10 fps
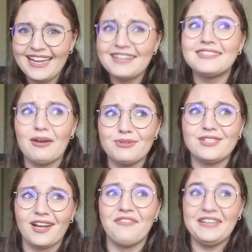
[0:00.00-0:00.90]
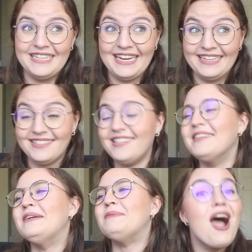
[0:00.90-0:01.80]
Because that would suck if I didn't.
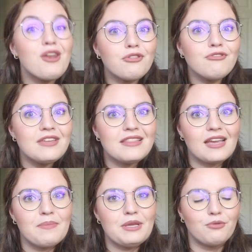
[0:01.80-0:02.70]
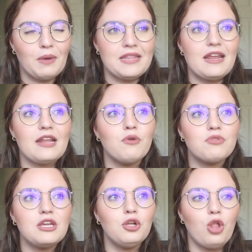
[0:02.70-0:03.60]
Another thing that can be great that I
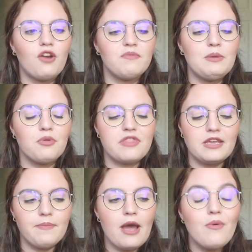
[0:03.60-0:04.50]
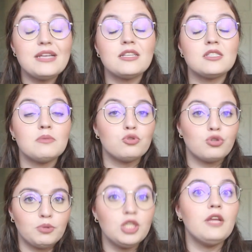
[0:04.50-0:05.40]
don't think a lot of people think about is a
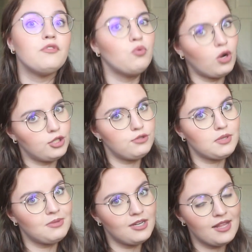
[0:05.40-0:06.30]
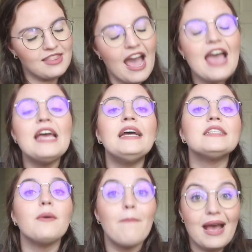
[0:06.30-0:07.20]
subscription if you want to do something like that
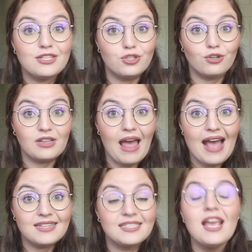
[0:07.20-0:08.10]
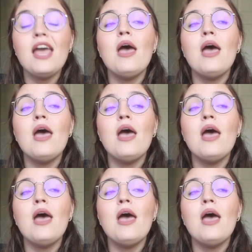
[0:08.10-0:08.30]
to Masterclass.